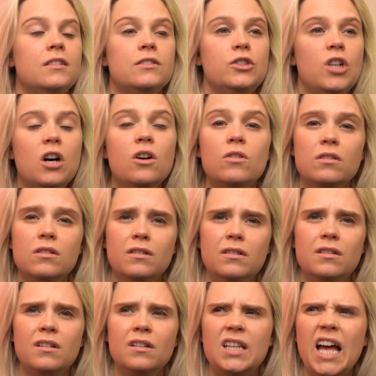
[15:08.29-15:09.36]
No,
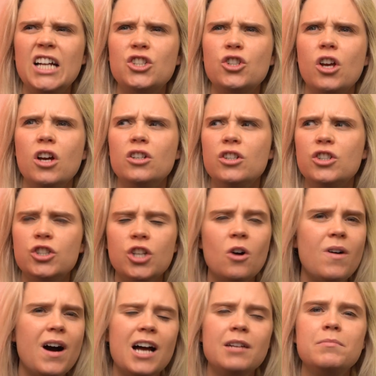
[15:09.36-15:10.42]
that's
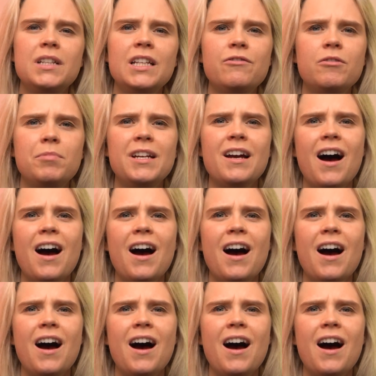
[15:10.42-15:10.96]
so unbelievably